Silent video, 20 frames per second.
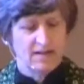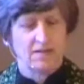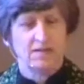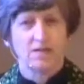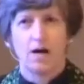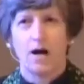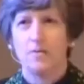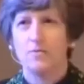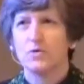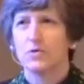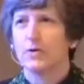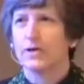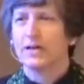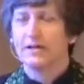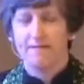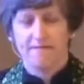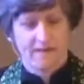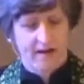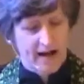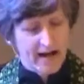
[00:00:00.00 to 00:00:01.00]
Psalm
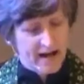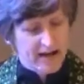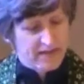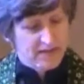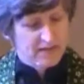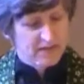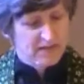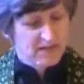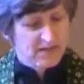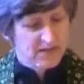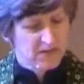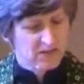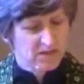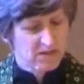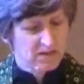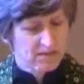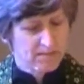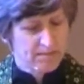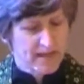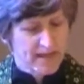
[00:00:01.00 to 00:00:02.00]
25
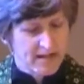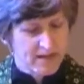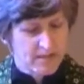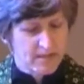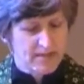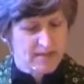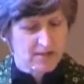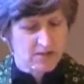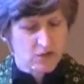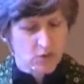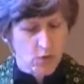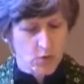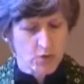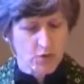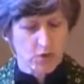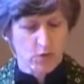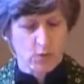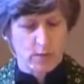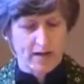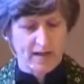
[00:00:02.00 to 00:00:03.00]
says, Make me to know
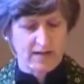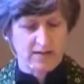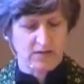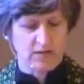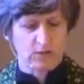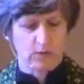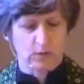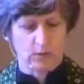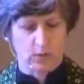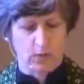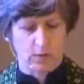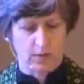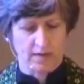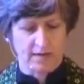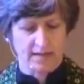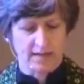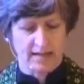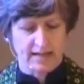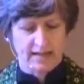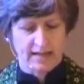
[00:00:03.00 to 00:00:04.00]
your ways, O
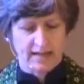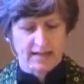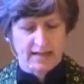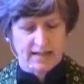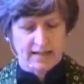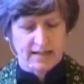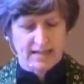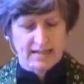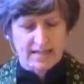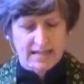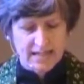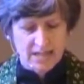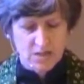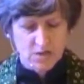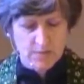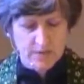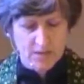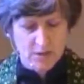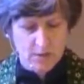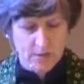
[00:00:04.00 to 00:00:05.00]
Lord.
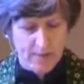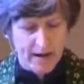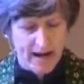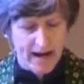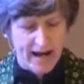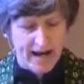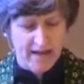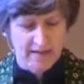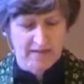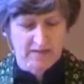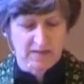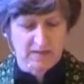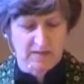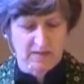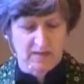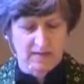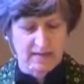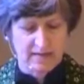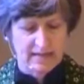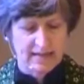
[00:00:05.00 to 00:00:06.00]
Teach me your
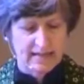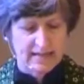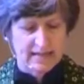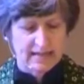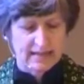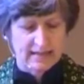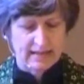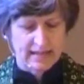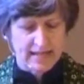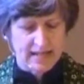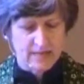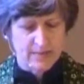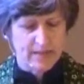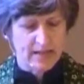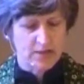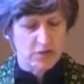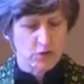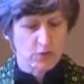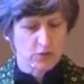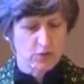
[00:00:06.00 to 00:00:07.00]
paths. Lead
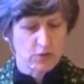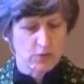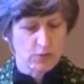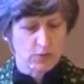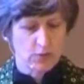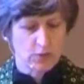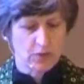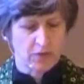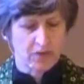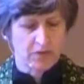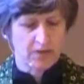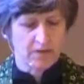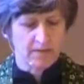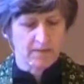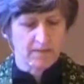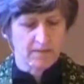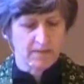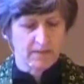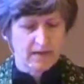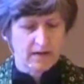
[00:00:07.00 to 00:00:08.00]
me in your truth.
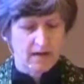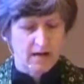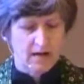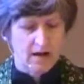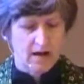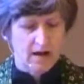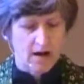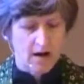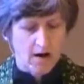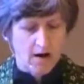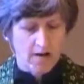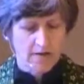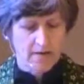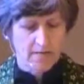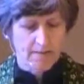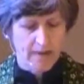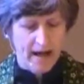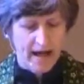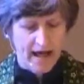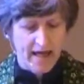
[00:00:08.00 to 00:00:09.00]
All
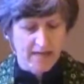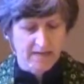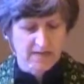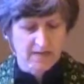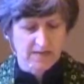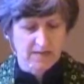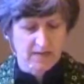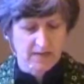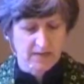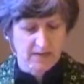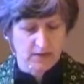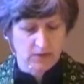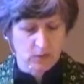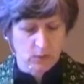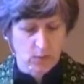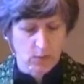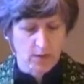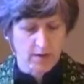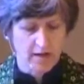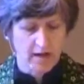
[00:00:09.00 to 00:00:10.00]
the paths of the
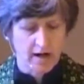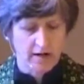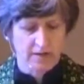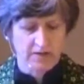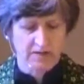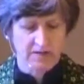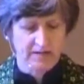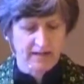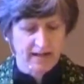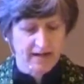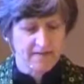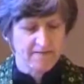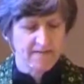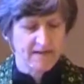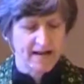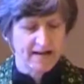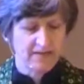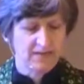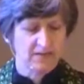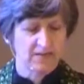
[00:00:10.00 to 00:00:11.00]
Lord are
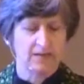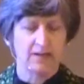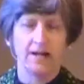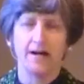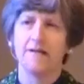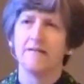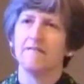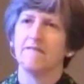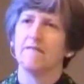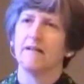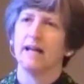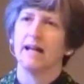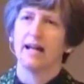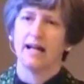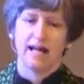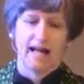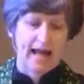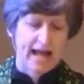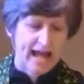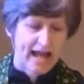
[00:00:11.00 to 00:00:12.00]
steadfast love
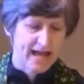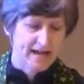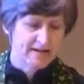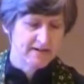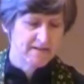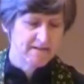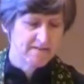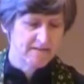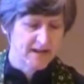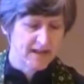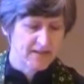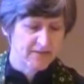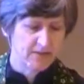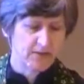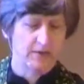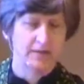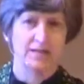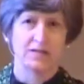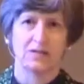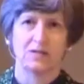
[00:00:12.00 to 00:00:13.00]
and
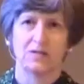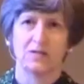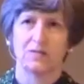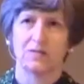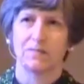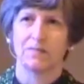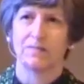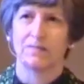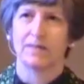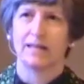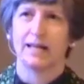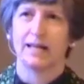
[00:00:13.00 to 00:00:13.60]
faithfulness.